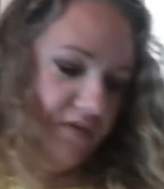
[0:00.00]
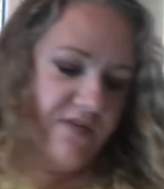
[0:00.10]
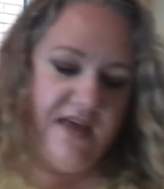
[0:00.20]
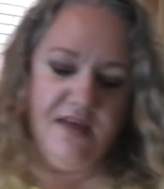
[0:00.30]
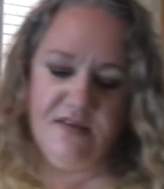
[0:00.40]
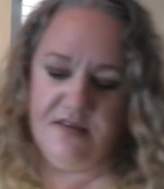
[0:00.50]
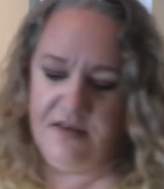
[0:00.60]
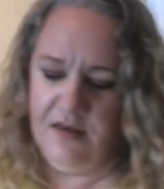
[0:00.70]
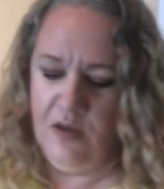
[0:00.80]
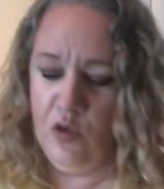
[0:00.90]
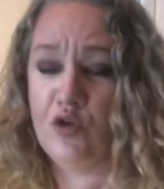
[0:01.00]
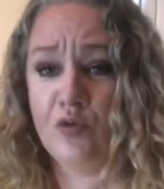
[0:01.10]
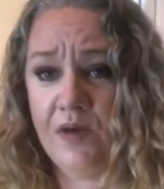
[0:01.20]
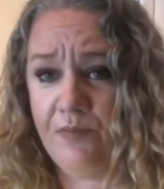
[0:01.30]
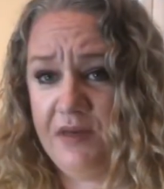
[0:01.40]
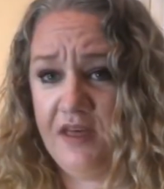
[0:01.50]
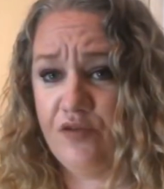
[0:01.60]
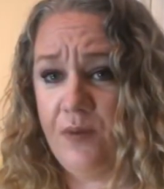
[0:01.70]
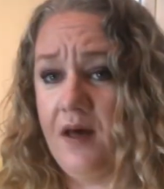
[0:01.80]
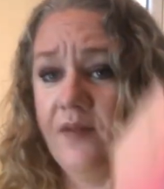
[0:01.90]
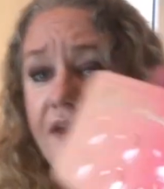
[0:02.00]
Faced Sweet Peach palette